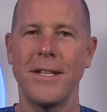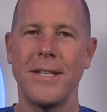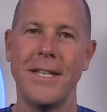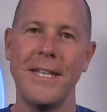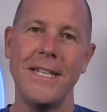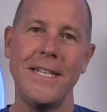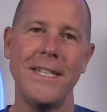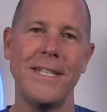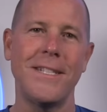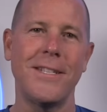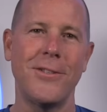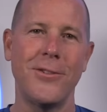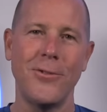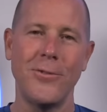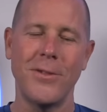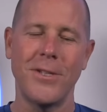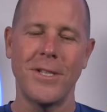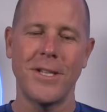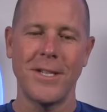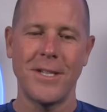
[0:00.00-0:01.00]
Leads
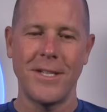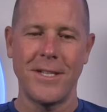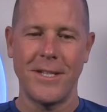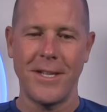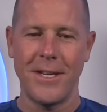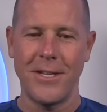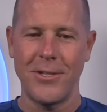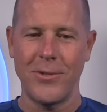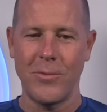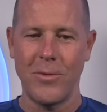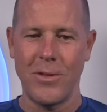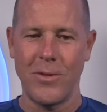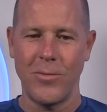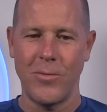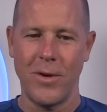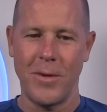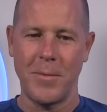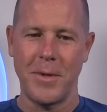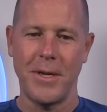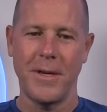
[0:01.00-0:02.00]
to Success with
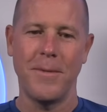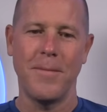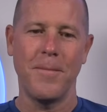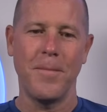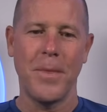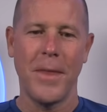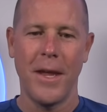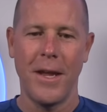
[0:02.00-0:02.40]
Women.